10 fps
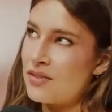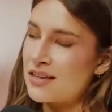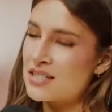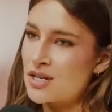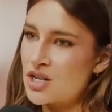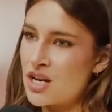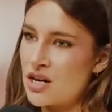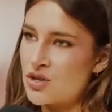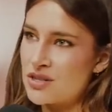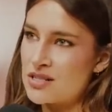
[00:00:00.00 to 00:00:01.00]
That's such an
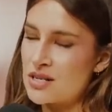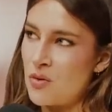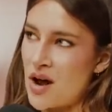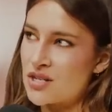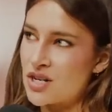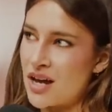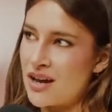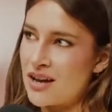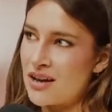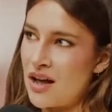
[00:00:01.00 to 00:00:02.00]
interesting
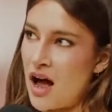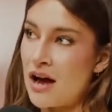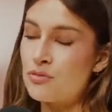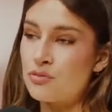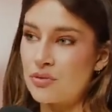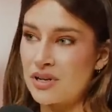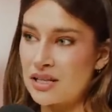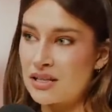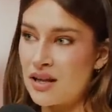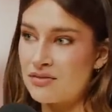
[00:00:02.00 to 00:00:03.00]
question. Mm. I
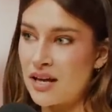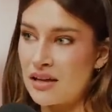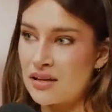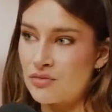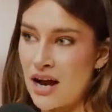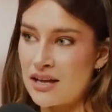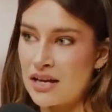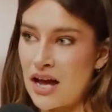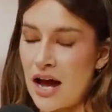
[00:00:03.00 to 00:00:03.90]
really love Caitlin Riley.